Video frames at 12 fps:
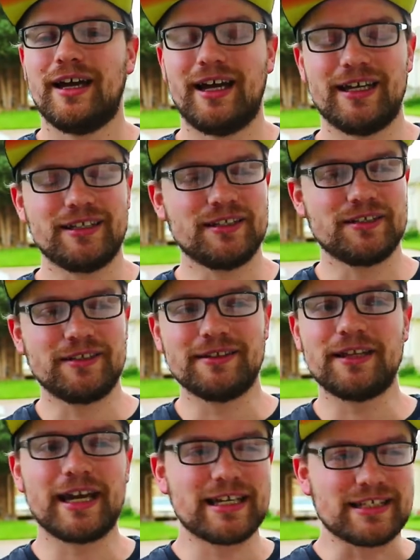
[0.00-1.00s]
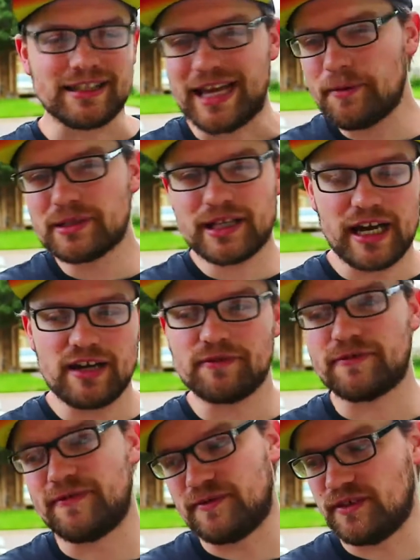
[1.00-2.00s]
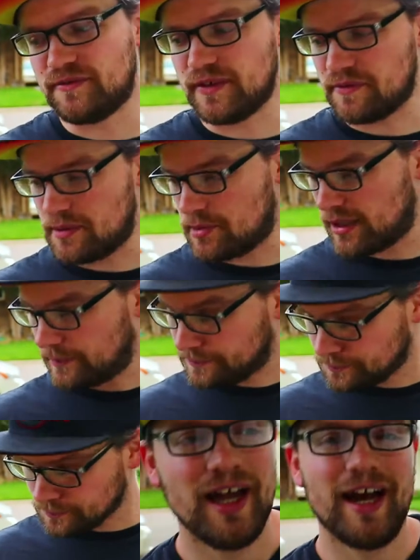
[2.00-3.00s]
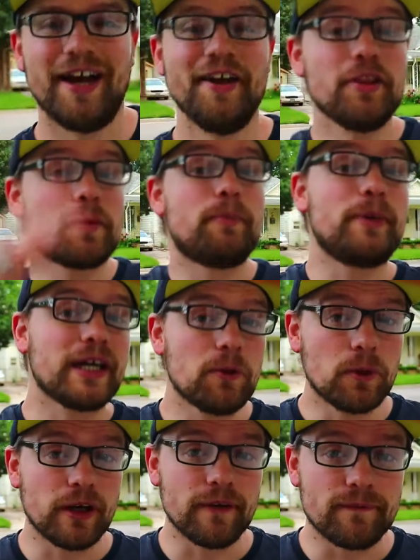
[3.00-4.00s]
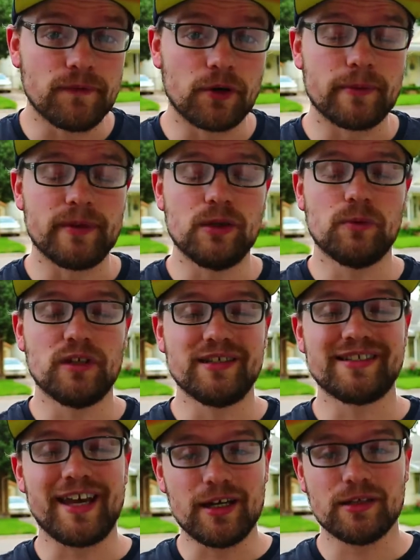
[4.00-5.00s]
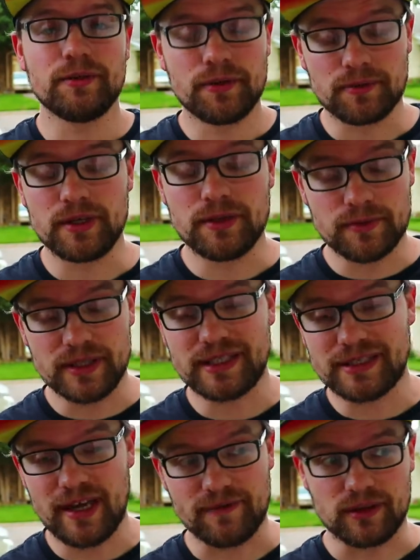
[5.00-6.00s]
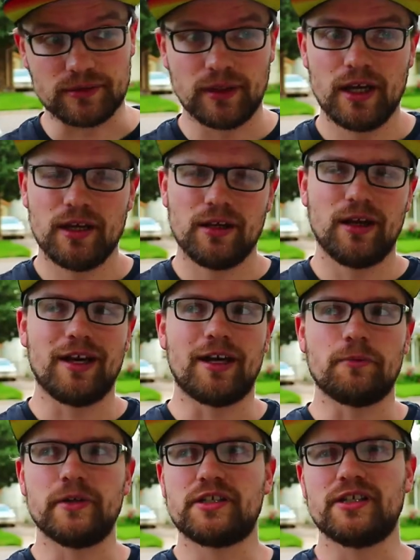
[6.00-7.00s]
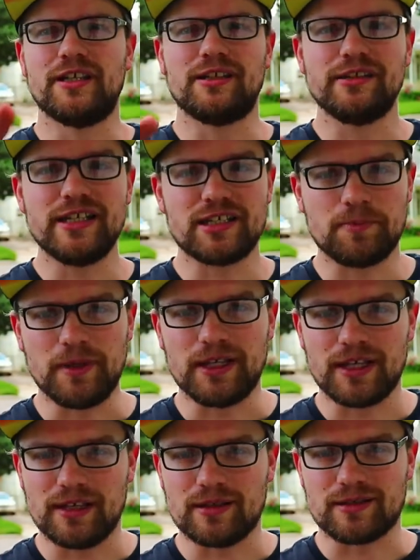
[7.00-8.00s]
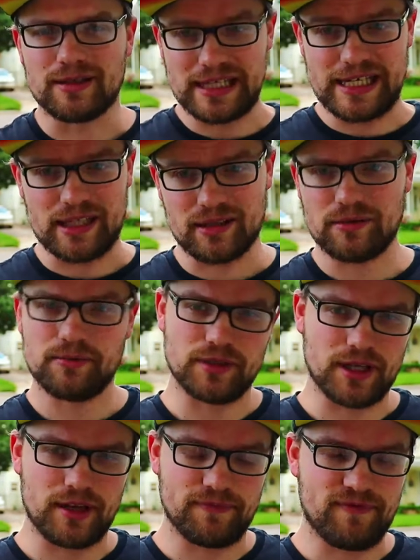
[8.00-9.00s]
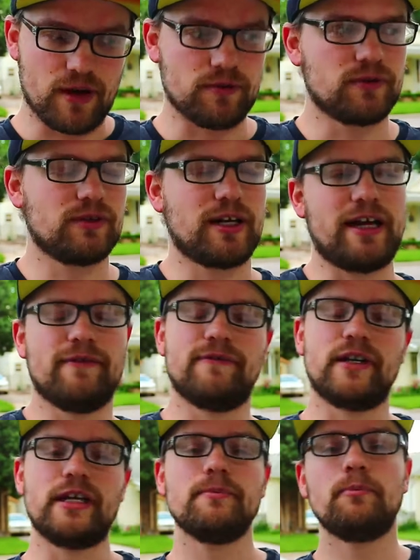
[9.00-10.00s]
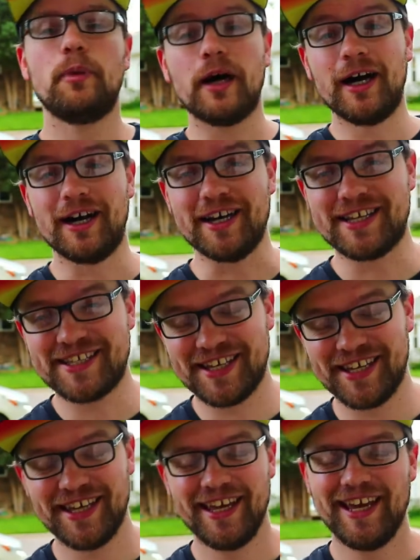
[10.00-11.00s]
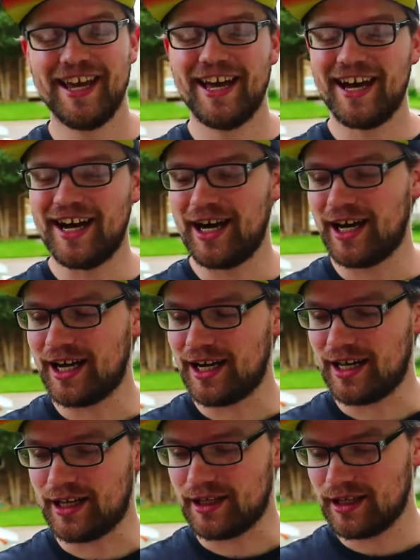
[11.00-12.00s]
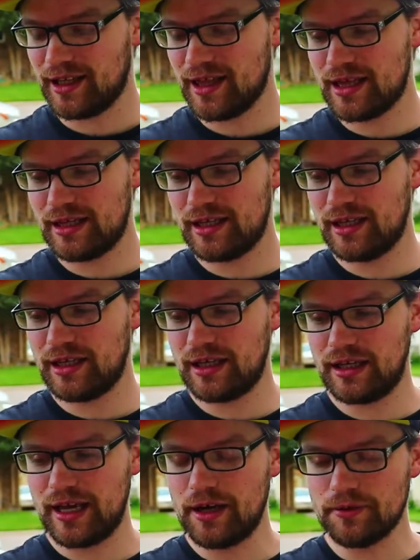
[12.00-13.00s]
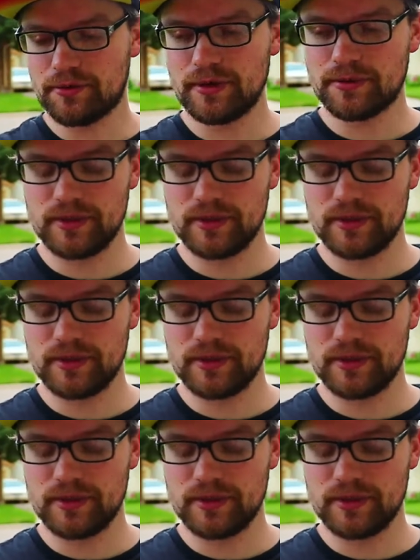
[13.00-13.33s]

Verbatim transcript: I, like I said, that one's kind of a fifty fifty bit. Another big one for me was L three thirty-seven, uh, which in Leet speak is Leet, which I found kind of funny. But uh, L three